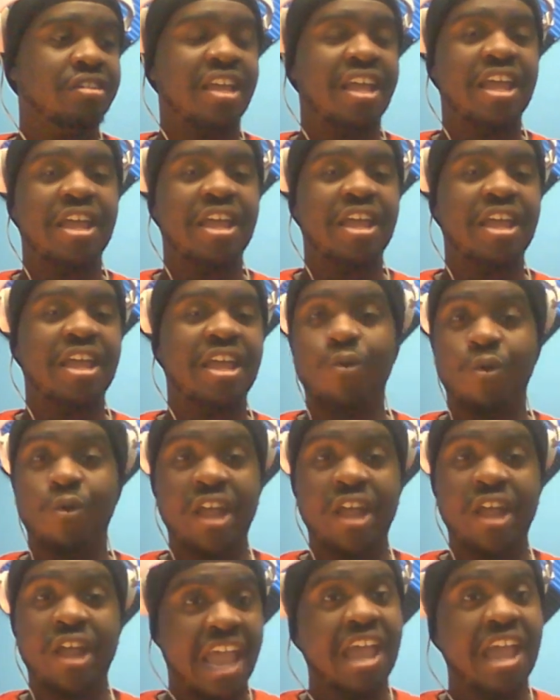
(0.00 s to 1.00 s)
and
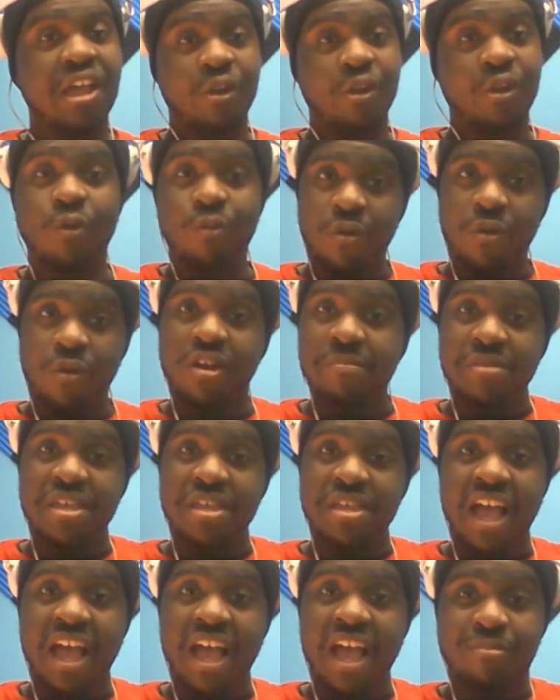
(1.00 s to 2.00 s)
or, and or want to be
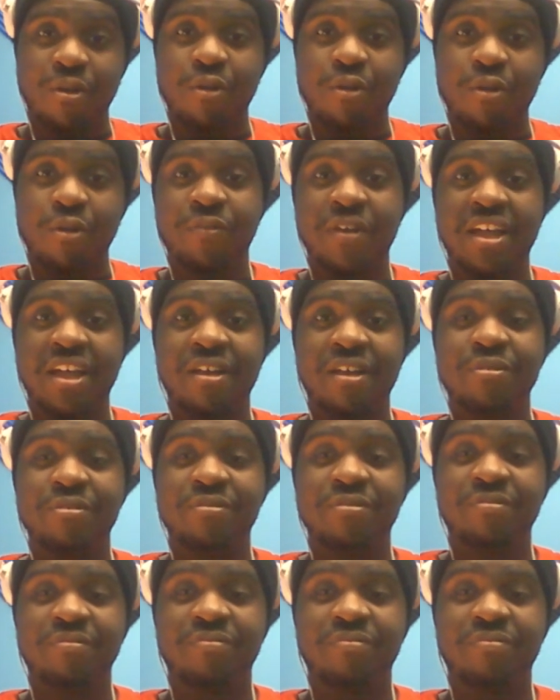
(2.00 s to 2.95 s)
high profile